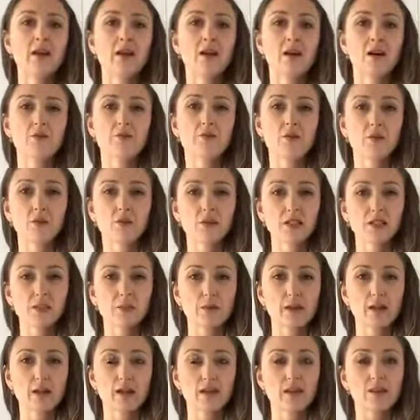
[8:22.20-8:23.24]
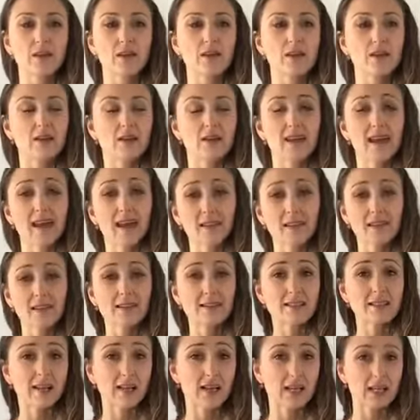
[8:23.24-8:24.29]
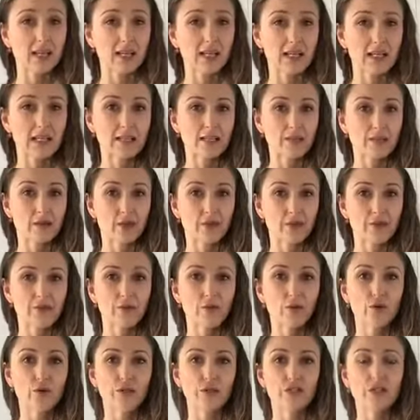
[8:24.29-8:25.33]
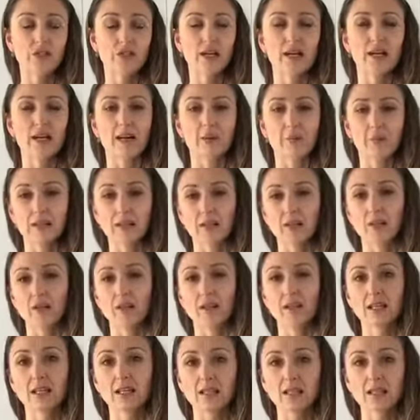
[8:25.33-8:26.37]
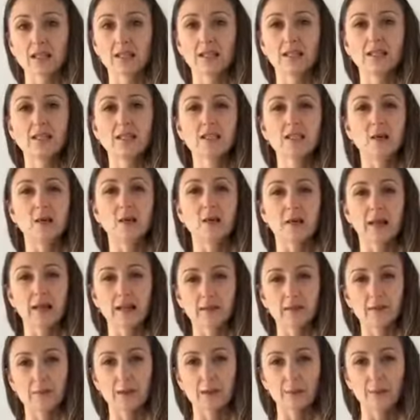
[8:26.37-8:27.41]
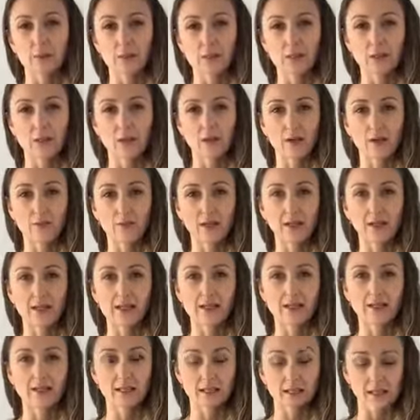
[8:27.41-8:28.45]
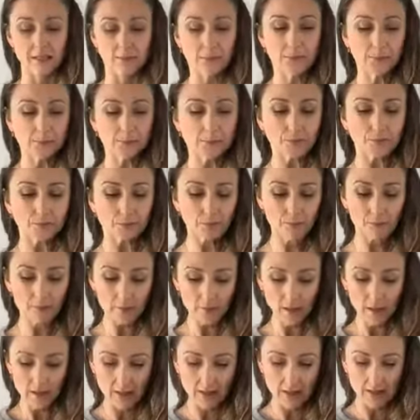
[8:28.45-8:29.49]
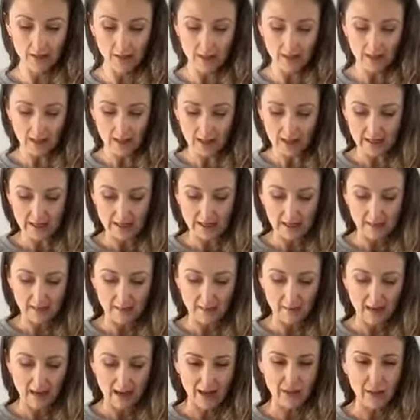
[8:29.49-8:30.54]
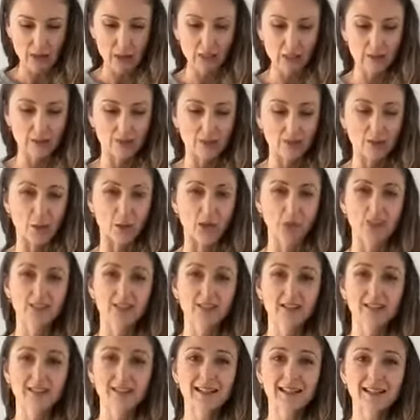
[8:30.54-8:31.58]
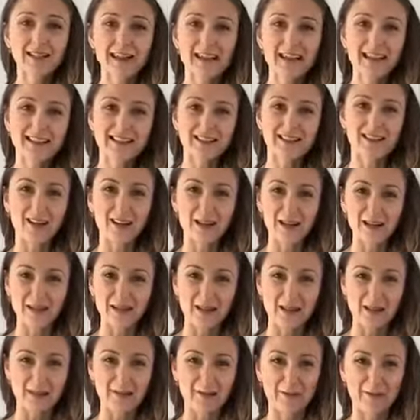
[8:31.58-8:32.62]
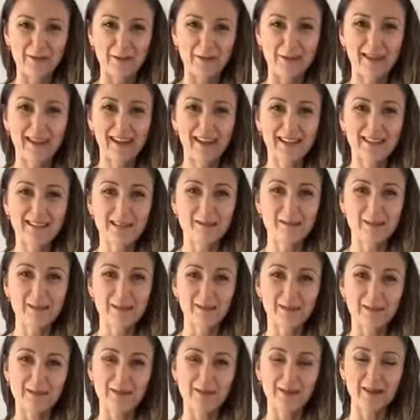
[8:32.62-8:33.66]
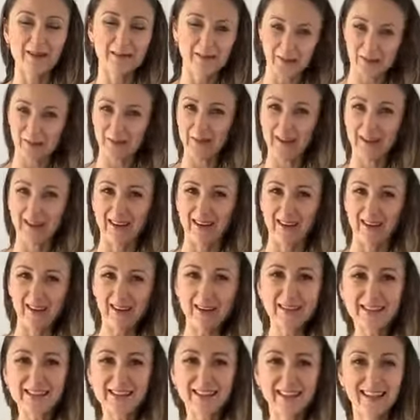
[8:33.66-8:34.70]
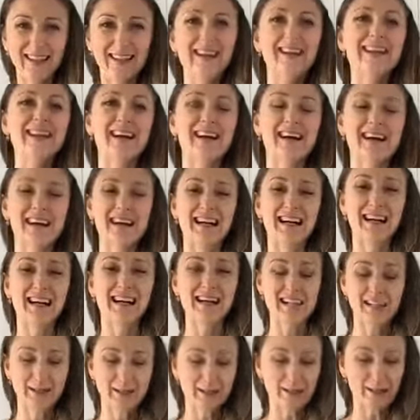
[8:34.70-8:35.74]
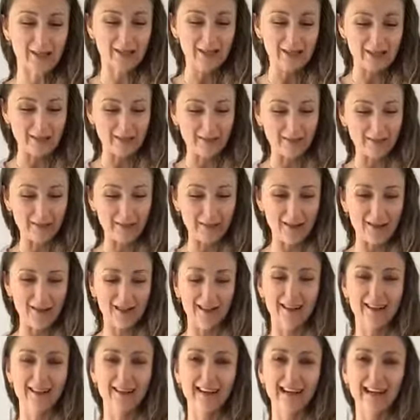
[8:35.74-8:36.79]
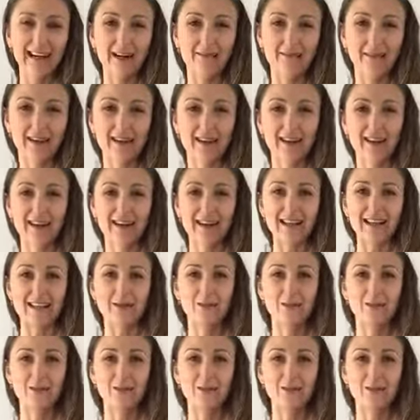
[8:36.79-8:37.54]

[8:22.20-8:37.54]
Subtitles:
Of course, where the callus area is on the foot, it's a lot thicker skin, so it adds a bit more slow release there. And use with caution. Like I was saying before, some of them are a bit hot. You don't want to go getting ice